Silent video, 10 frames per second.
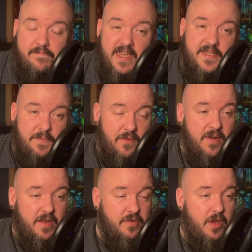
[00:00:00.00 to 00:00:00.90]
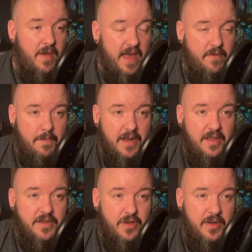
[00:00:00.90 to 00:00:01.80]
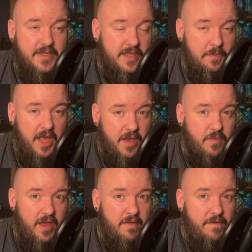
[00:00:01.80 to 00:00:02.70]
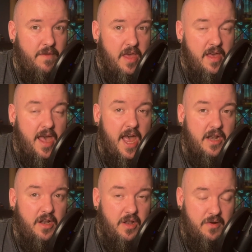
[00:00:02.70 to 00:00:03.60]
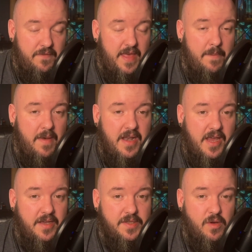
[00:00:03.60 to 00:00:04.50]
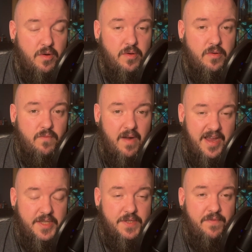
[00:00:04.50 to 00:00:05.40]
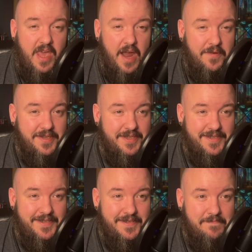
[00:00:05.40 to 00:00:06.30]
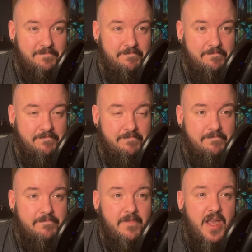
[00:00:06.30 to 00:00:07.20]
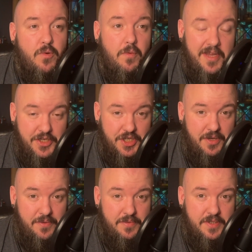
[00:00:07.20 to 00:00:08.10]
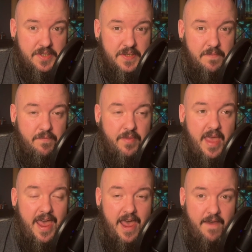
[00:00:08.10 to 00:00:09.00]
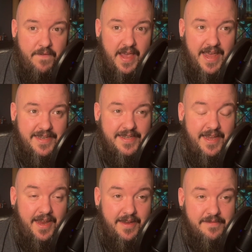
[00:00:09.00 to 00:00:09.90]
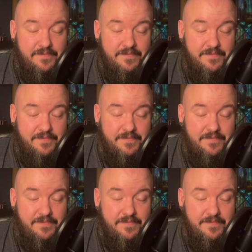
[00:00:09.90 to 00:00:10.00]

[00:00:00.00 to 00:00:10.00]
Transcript: Let's be real, you have a billion dollars to play with, and a lot of that money has gone on rights for characters, reshoots, heavy editing,